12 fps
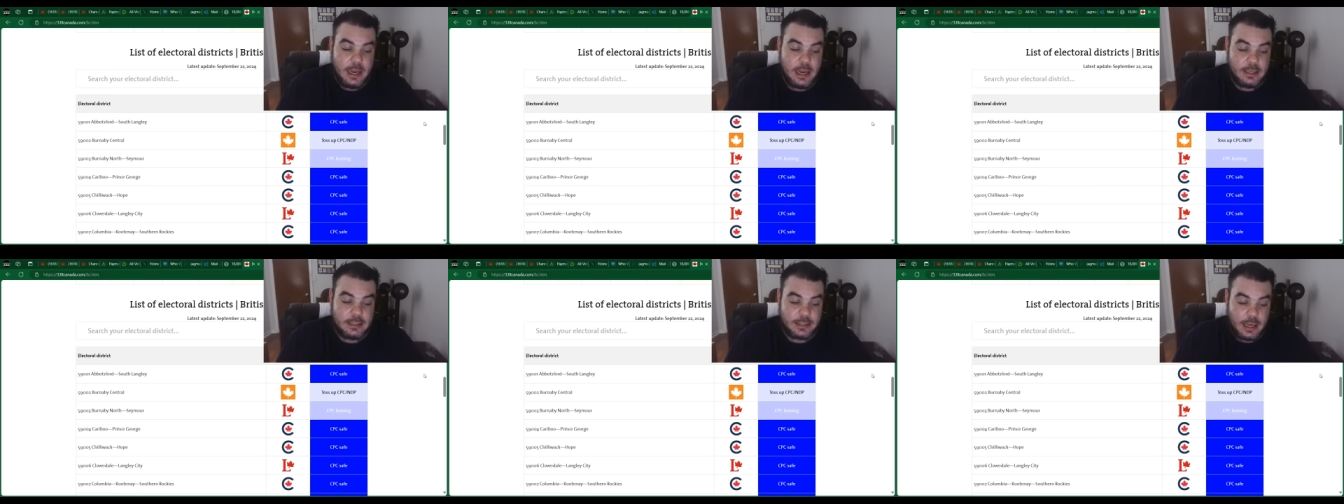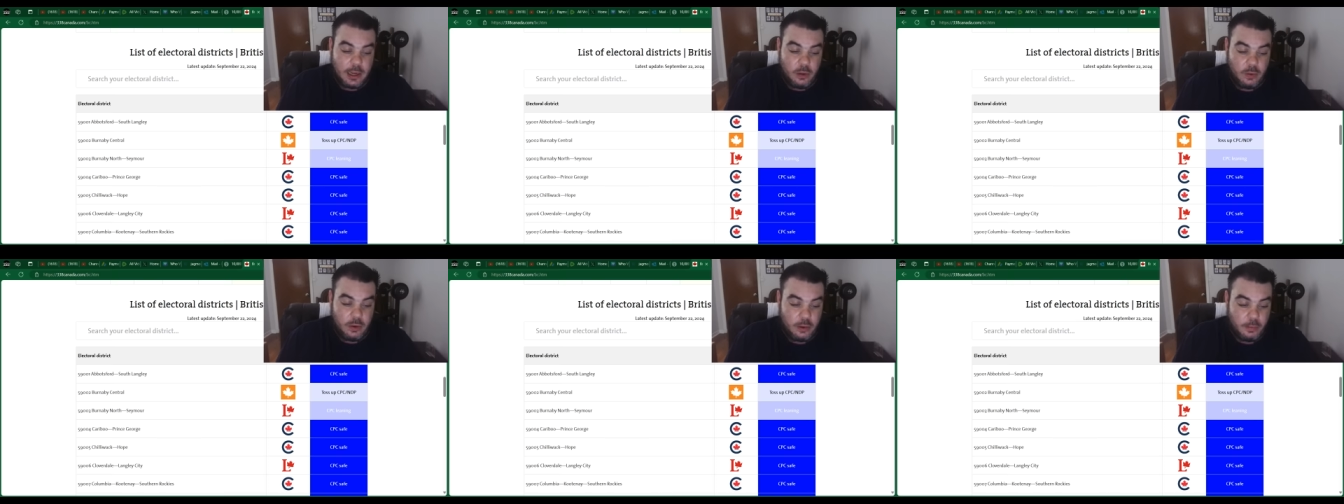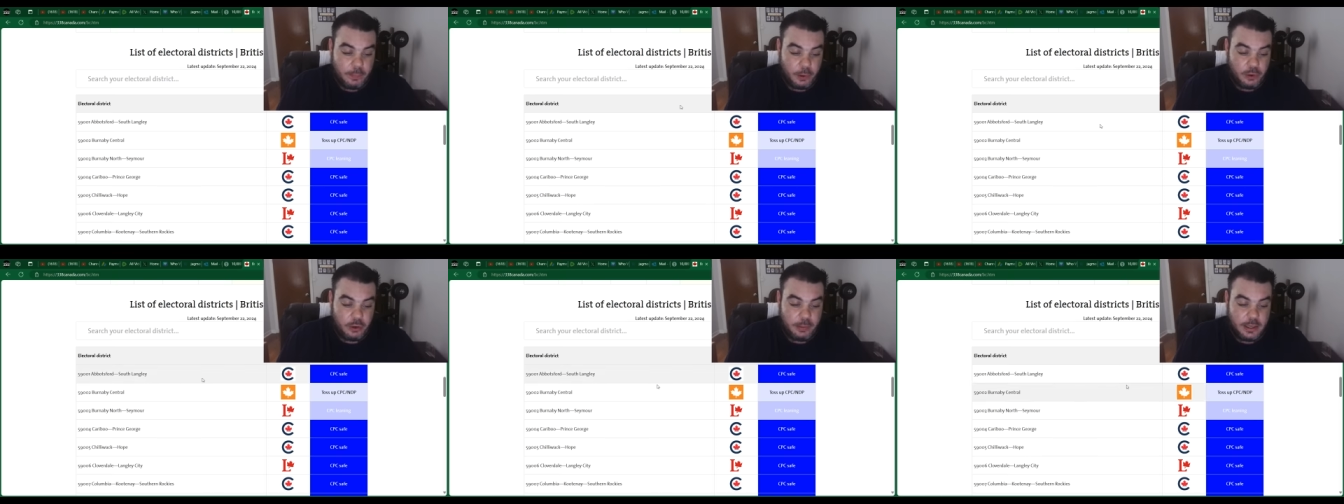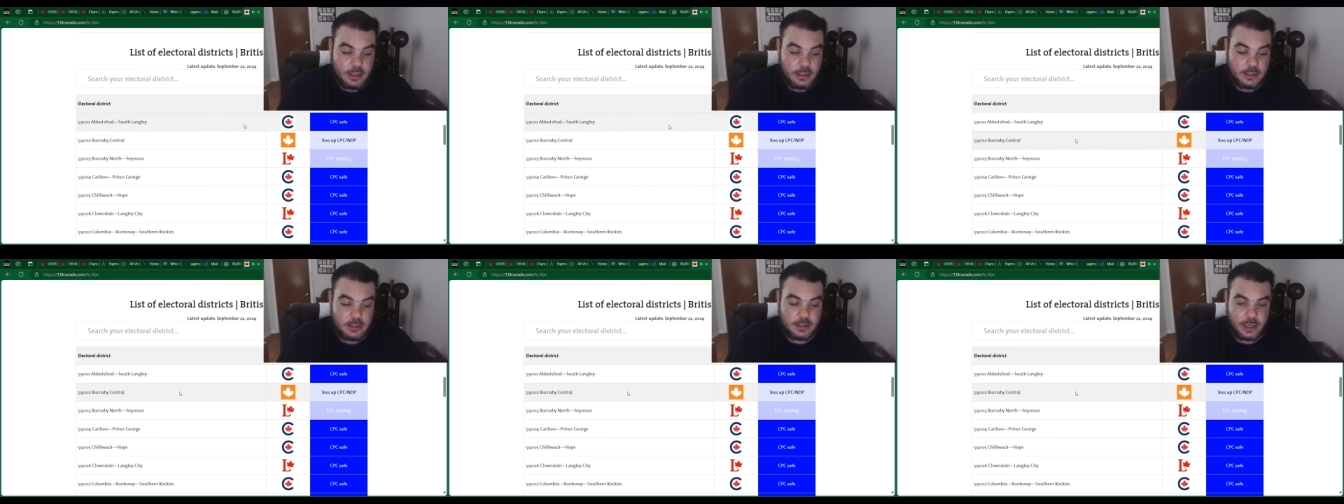It is now Burnaby
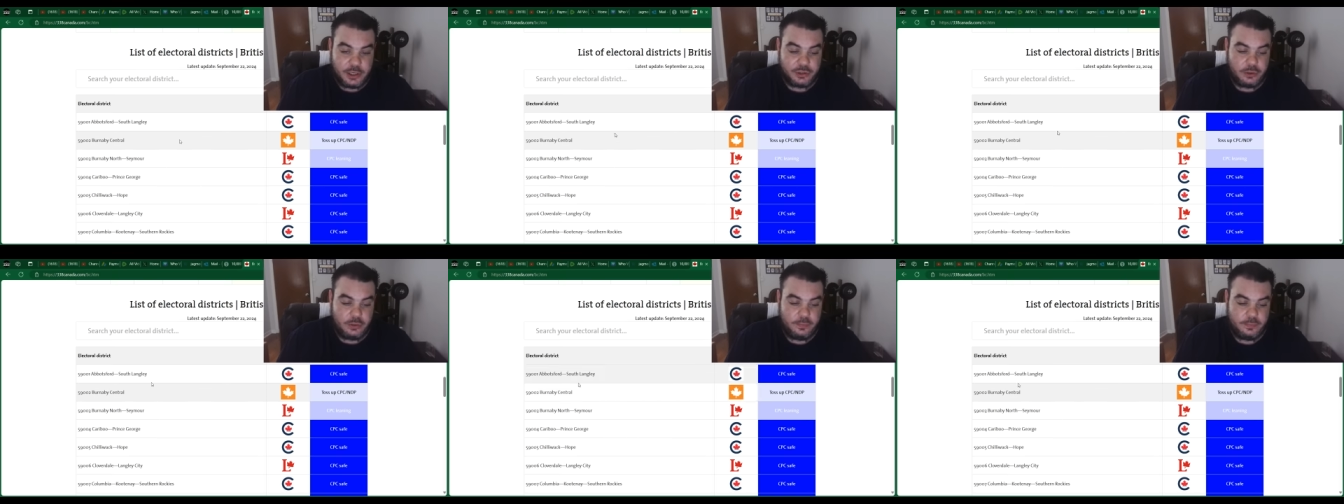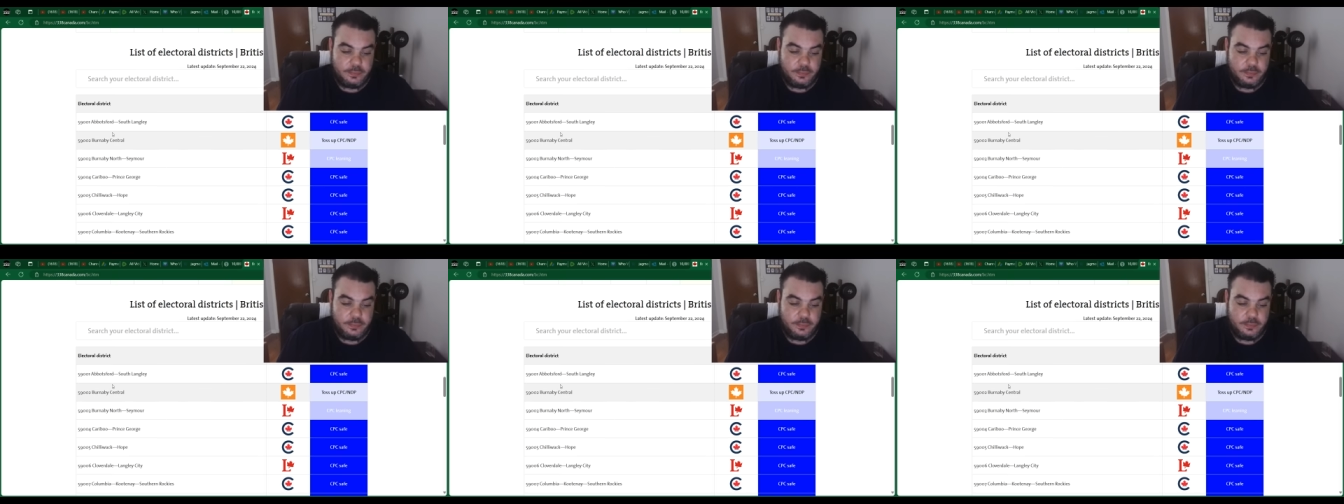Central.